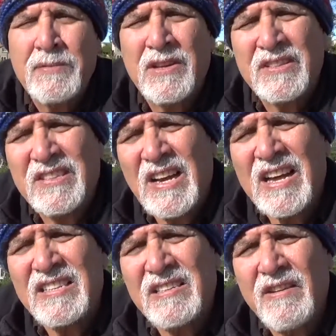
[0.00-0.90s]

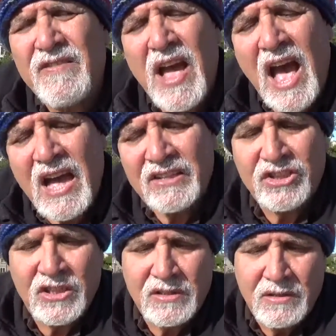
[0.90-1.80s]
decisive
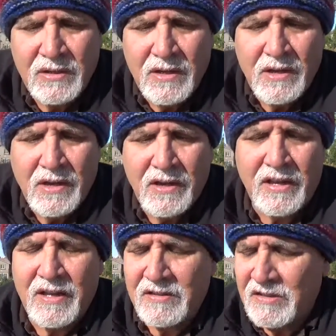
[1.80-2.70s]
action
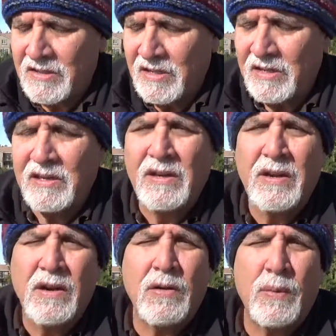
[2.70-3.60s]
against the
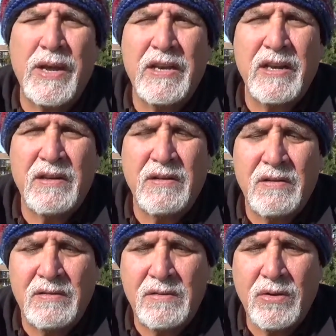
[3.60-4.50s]
Iranian
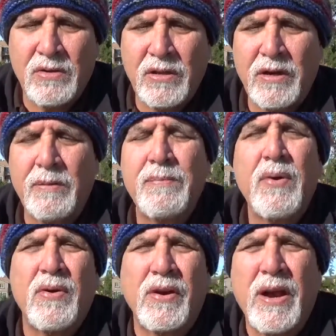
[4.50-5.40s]
nuclear
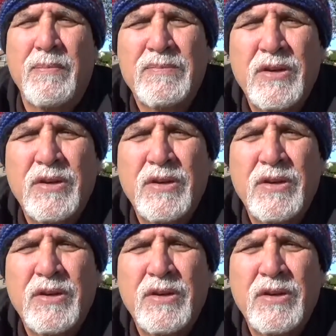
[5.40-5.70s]
program.